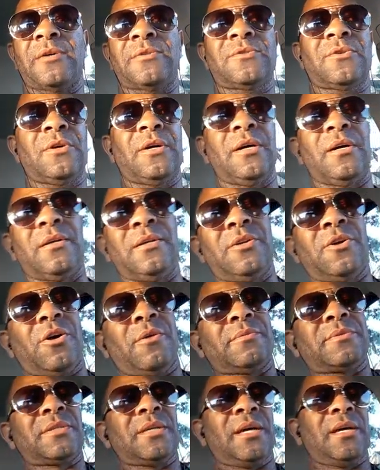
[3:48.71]
So you know what
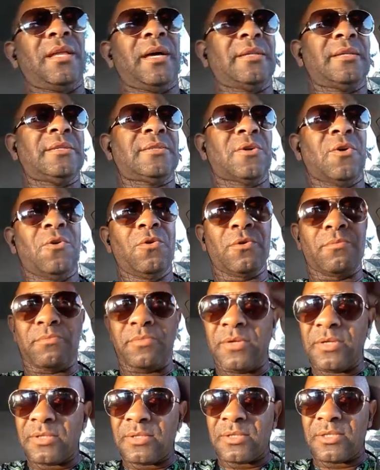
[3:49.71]
I'm saying? Like this whole
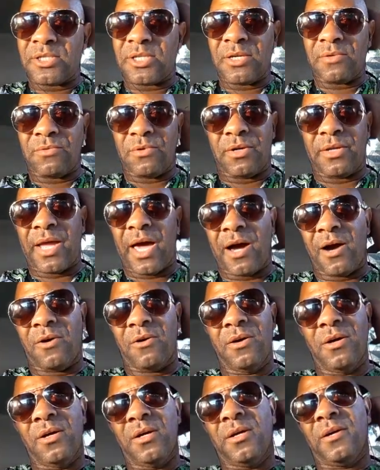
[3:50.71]
this shit well
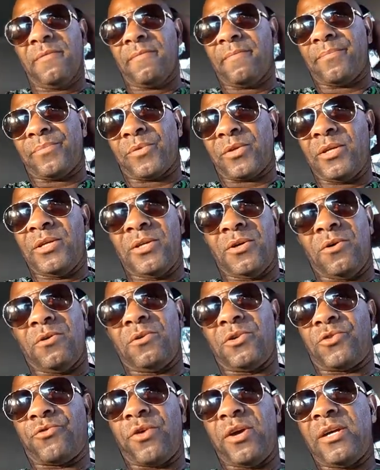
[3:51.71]
now you know,
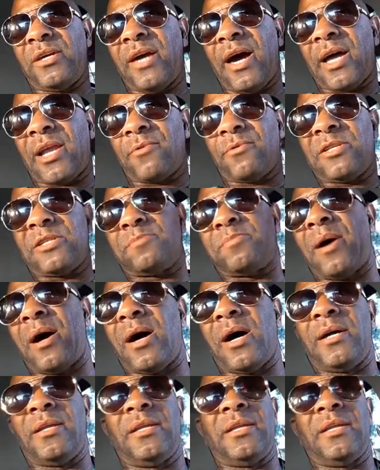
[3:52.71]
Drake got to respond.